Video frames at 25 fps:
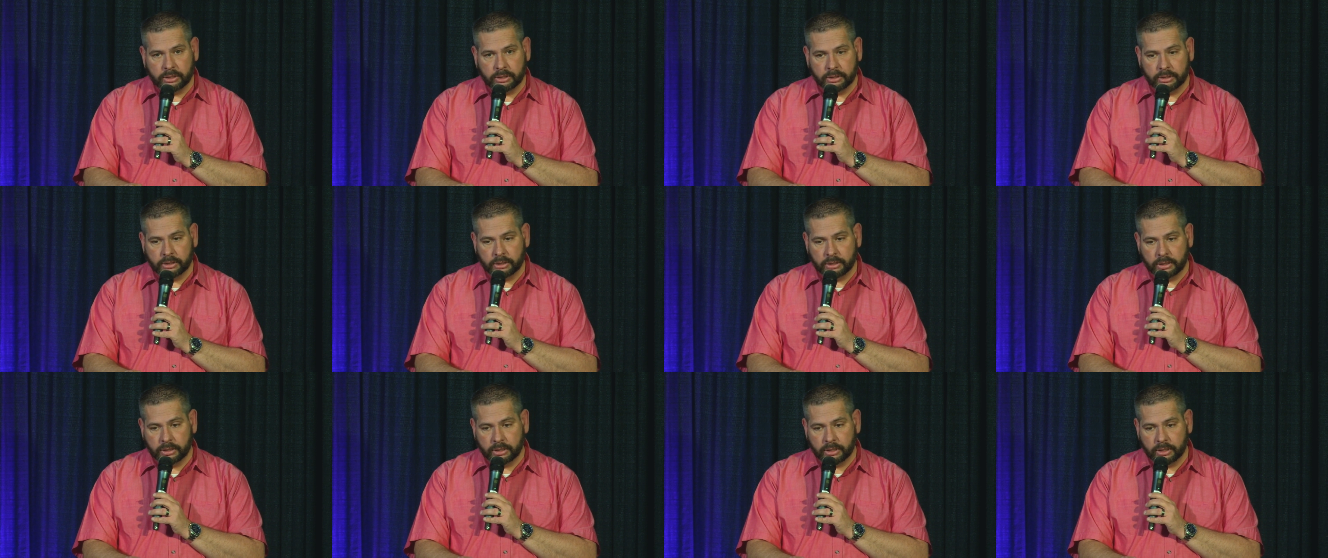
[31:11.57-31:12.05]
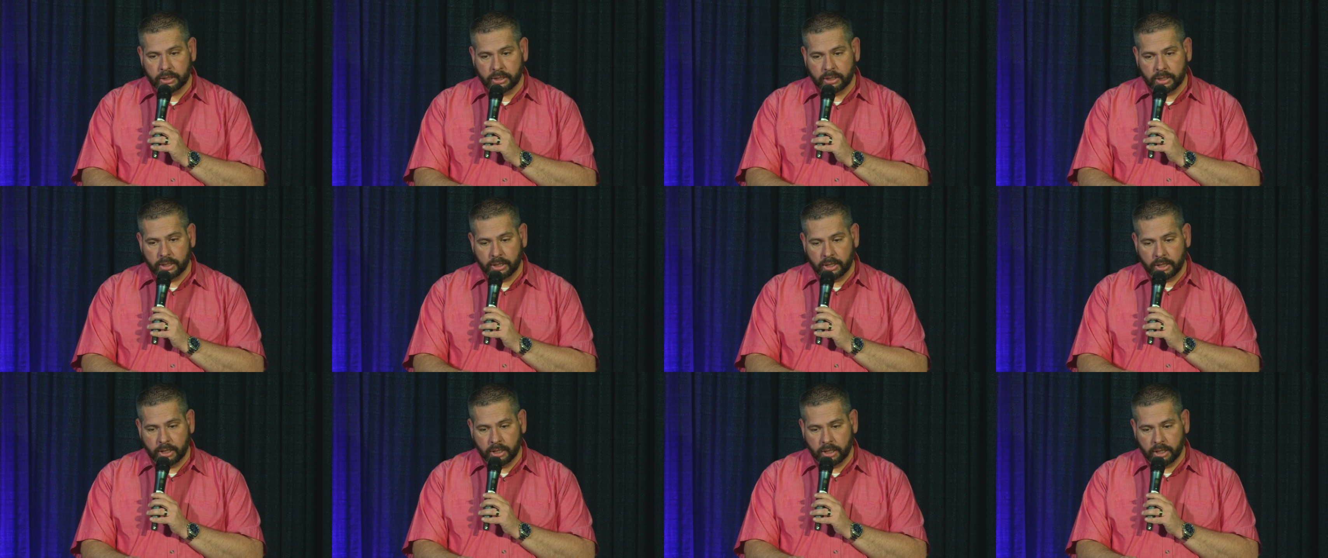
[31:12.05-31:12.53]

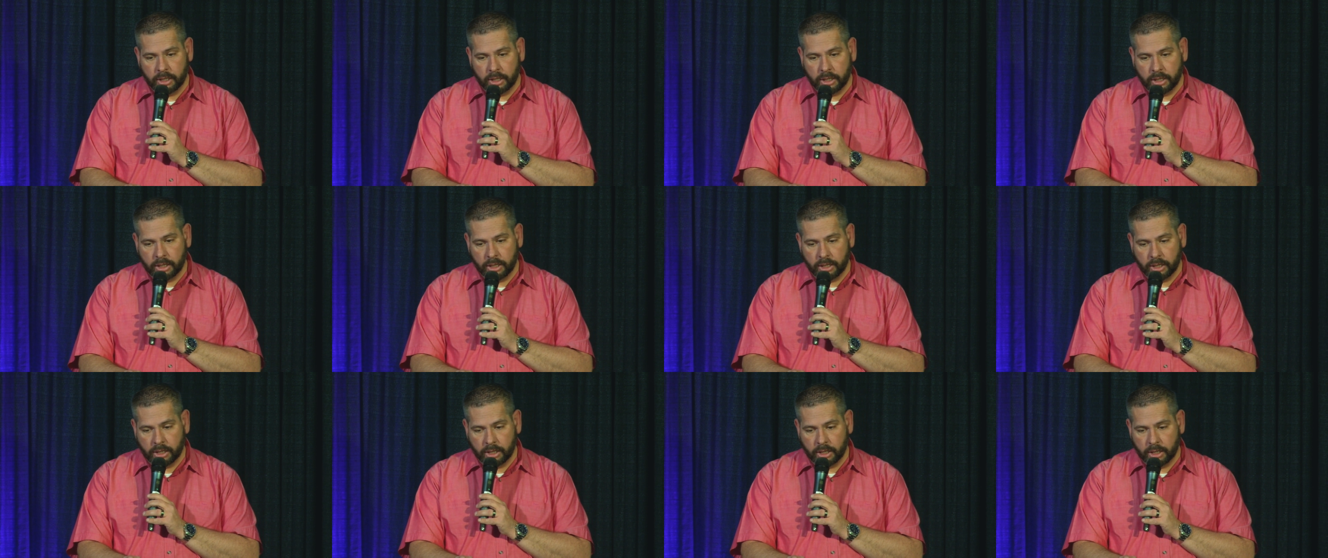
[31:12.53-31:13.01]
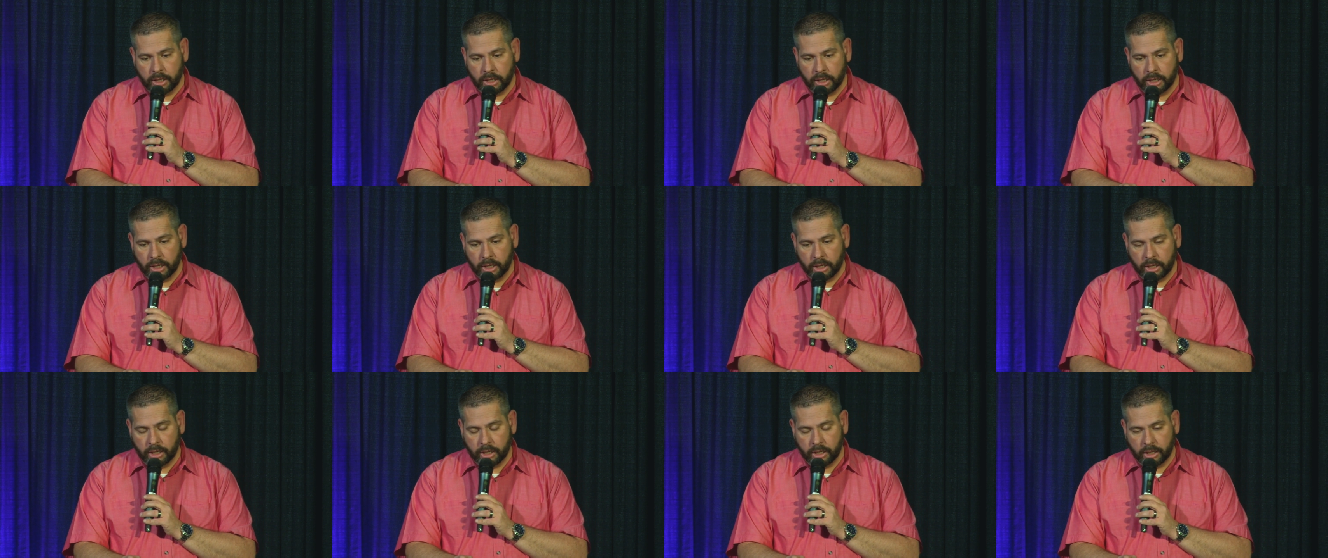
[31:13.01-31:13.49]

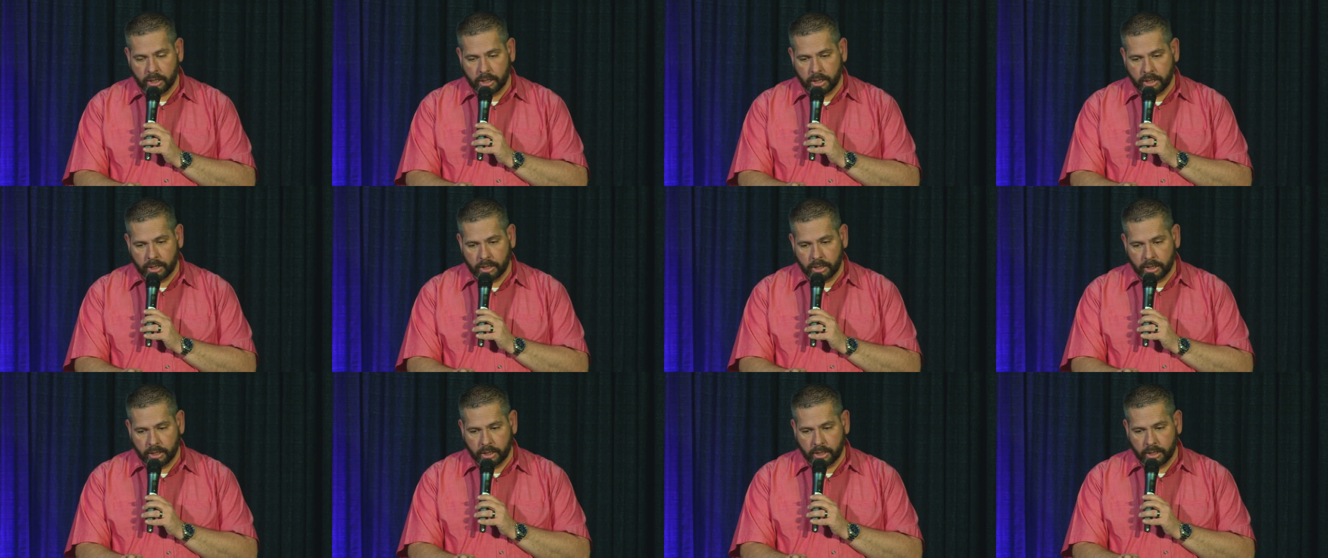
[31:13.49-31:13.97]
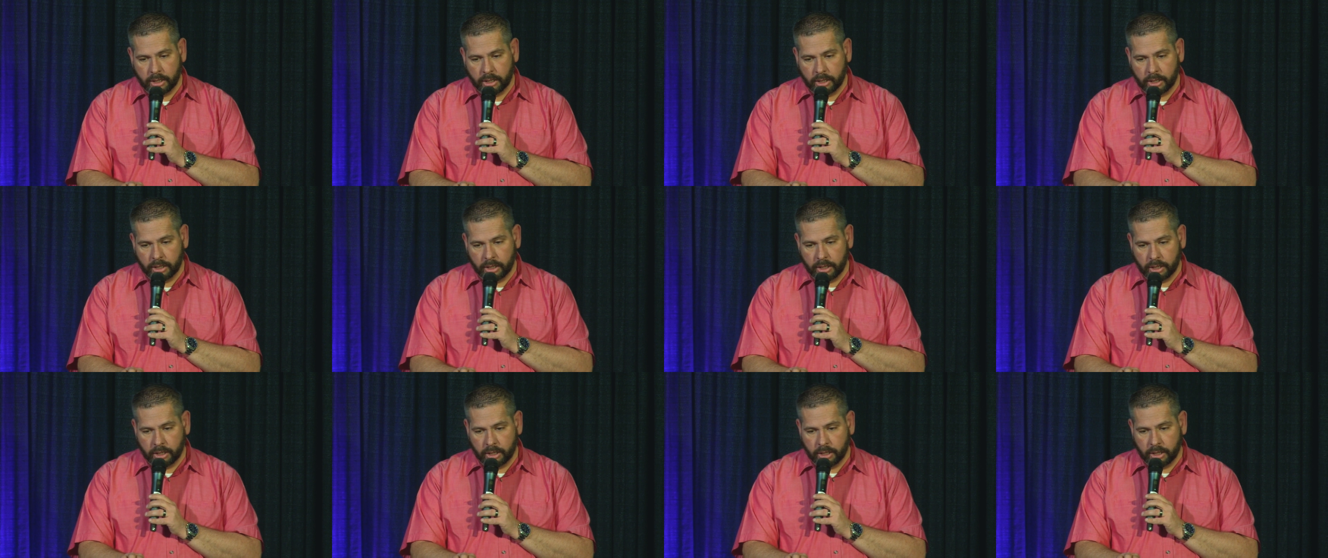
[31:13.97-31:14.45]

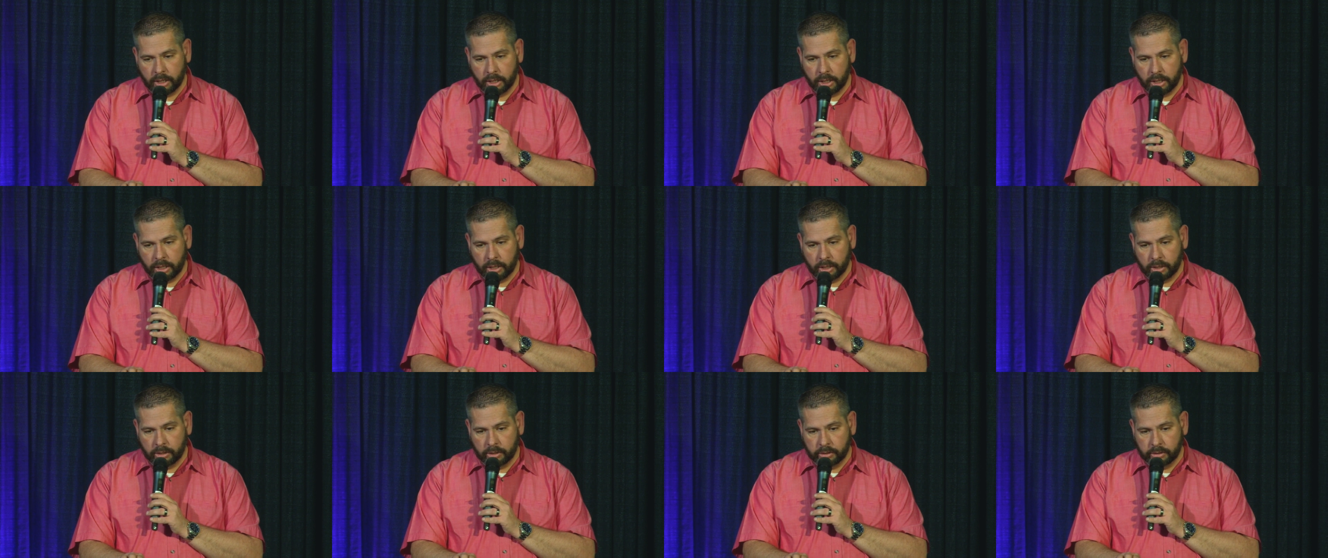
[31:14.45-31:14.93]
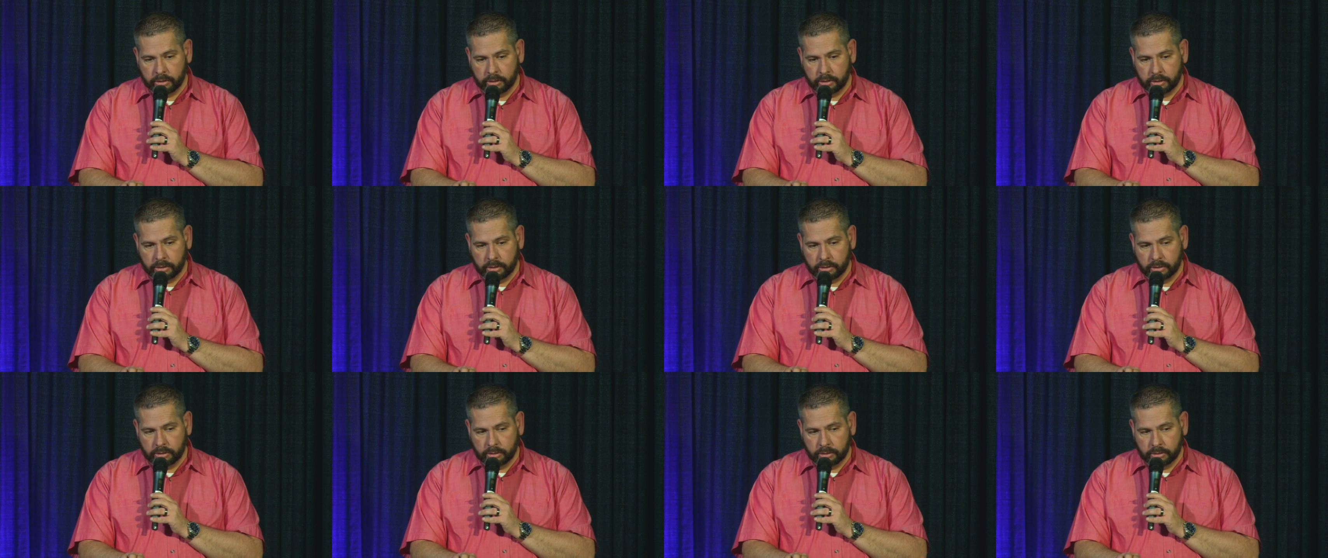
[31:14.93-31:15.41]

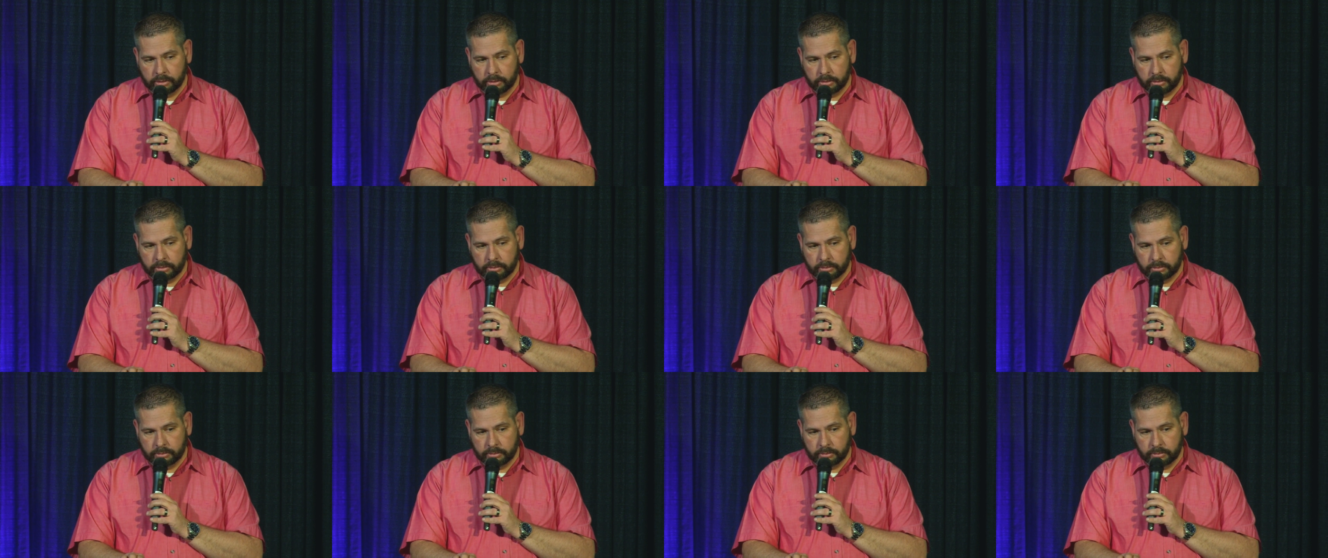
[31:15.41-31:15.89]
(no one is talking)